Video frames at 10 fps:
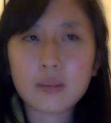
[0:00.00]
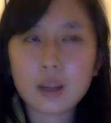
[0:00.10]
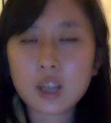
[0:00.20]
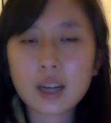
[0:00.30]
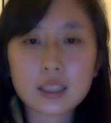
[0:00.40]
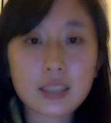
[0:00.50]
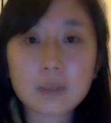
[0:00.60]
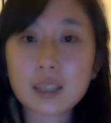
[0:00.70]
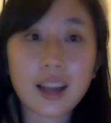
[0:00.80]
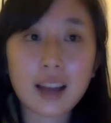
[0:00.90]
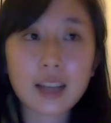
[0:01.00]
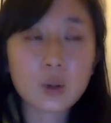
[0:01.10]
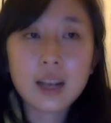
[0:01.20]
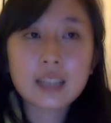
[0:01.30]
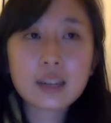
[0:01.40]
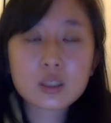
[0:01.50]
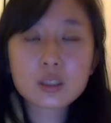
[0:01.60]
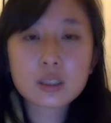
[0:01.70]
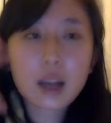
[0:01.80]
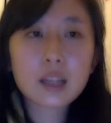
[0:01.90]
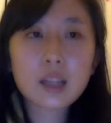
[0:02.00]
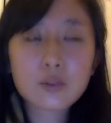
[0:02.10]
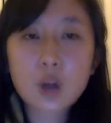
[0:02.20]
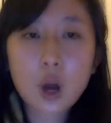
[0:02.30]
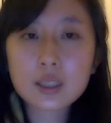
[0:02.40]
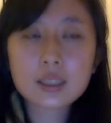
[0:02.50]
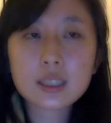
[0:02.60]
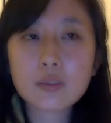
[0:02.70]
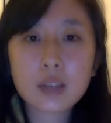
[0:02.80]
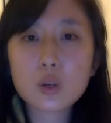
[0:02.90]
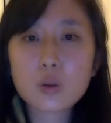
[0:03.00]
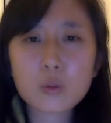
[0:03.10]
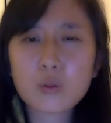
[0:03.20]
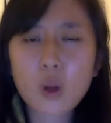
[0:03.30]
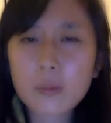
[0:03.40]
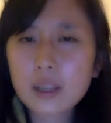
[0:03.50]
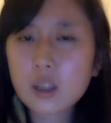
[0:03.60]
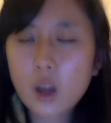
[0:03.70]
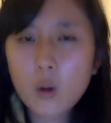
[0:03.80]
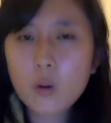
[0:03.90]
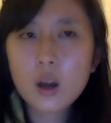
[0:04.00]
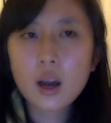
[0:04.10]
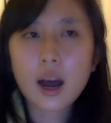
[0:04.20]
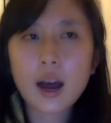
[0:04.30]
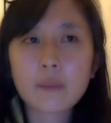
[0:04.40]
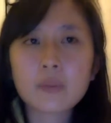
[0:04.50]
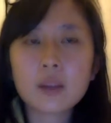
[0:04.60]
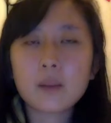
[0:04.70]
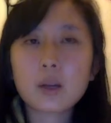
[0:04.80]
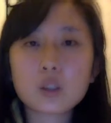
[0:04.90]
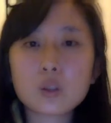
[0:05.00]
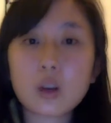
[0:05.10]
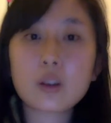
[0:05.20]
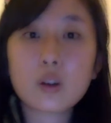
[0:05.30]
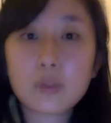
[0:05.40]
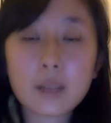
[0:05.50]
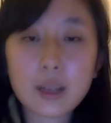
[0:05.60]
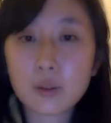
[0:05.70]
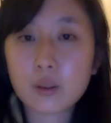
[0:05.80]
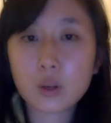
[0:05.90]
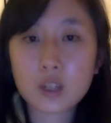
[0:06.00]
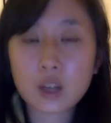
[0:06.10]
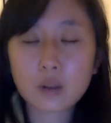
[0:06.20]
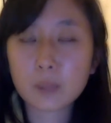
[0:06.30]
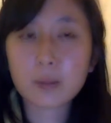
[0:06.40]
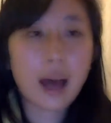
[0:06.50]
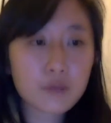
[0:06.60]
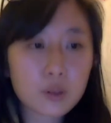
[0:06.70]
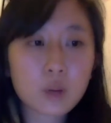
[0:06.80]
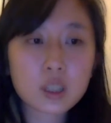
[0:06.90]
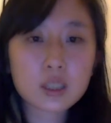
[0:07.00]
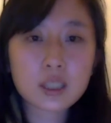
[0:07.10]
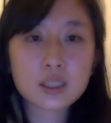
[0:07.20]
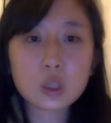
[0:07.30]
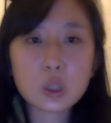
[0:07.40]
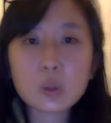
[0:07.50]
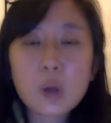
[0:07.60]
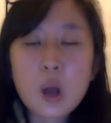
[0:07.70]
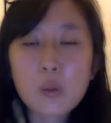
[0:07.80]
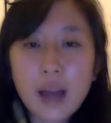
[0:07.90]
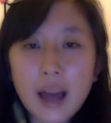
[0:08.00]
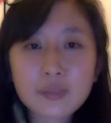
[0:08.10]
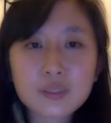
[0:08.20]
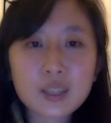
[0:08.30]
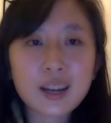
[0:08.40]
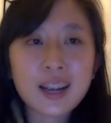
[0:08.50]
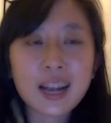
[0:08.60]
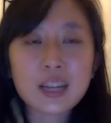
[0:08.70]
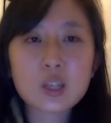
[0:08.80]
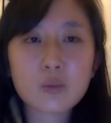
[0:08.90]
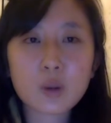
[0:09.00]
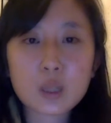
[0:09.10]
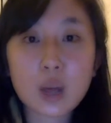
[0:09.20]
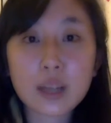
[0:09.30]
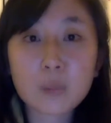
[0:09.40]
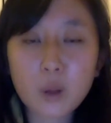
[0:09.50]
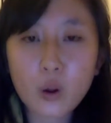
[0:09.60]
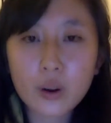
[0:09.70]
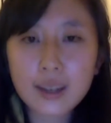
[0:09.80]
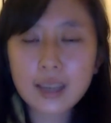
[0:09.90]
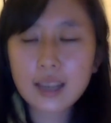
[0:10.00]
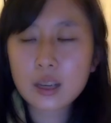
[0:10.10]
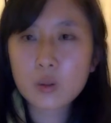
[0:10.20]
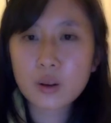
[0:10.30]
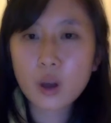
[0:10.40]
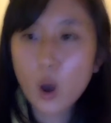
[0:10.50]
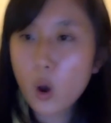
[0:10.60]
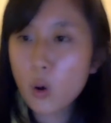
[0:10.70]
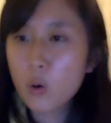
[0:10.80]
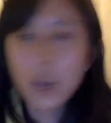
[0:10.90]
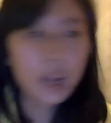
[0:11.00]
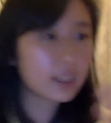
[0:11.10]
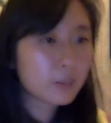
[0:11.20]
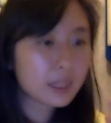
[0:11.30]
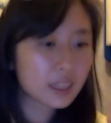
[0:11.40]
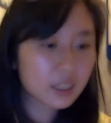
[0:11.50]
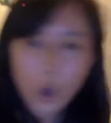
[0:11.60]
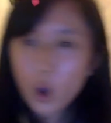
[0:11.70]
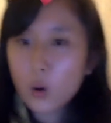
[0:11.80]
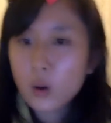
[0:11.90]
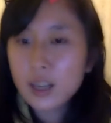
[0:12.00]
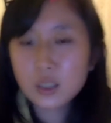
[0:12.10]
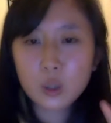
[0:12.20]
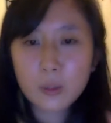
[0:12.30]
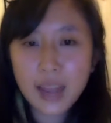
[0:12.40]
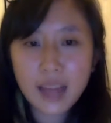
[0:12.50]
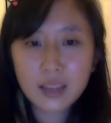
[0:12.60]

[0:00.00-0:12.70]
in Chinese is Samsan Lai Lai. So there's a lot of gods and stuff that you don't normally know because you are not familiar with the Korean culture. But after watching this, you will have the interest of going to explore it, and then you will know, oh, this means this. Oh, there's so many,